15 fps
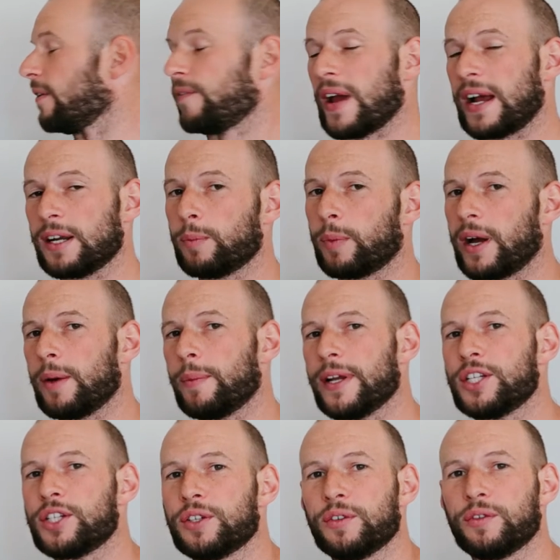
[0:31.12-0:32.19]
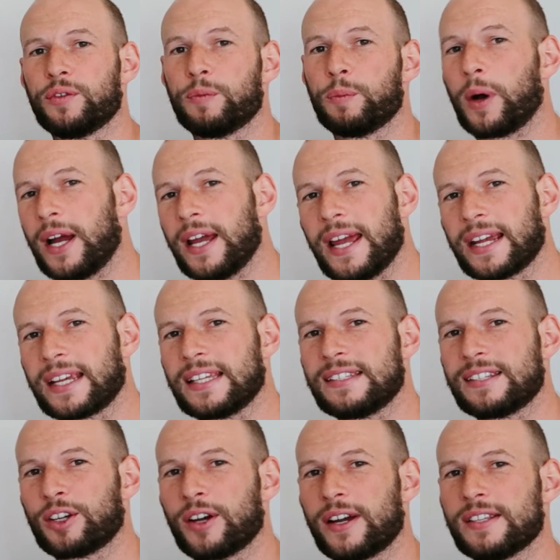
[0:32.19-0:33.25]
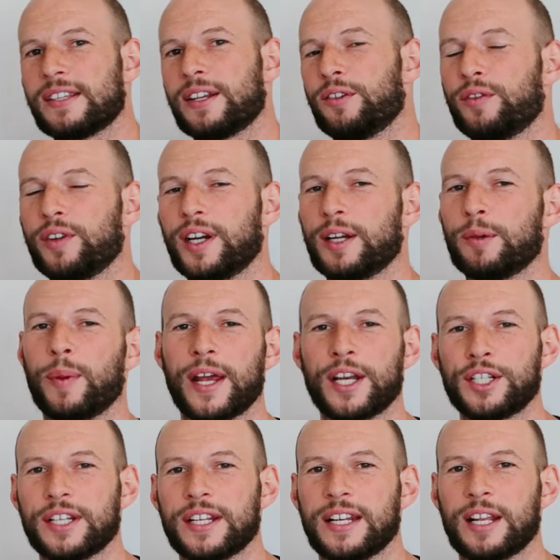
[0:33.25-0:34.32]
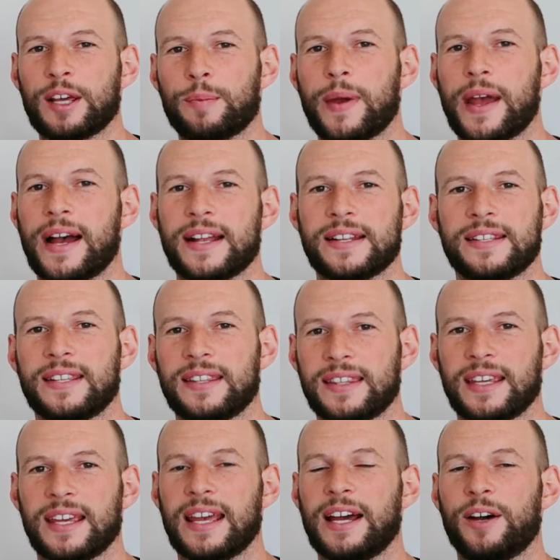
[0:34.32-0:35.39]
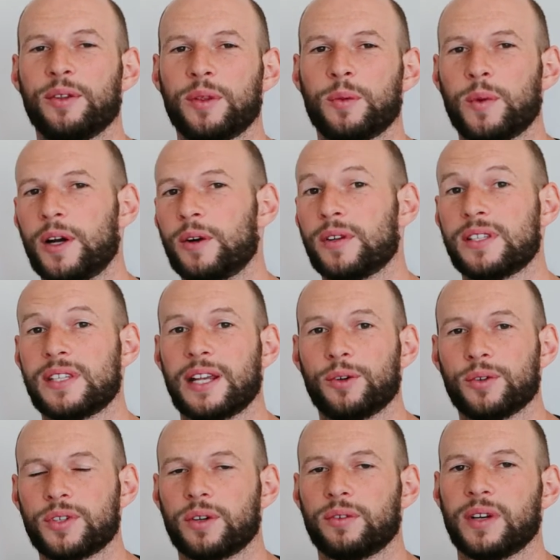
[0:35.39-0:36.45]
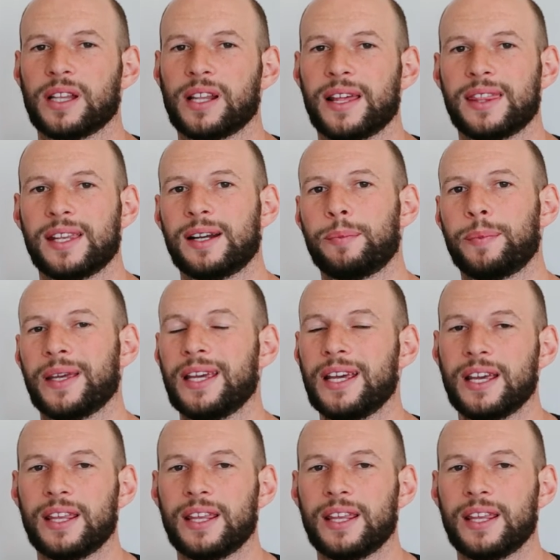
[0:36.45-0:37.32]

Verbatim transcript: Founded by a bunch of biohackers and guys that are very passionate about their health and wellness and also red light therapy.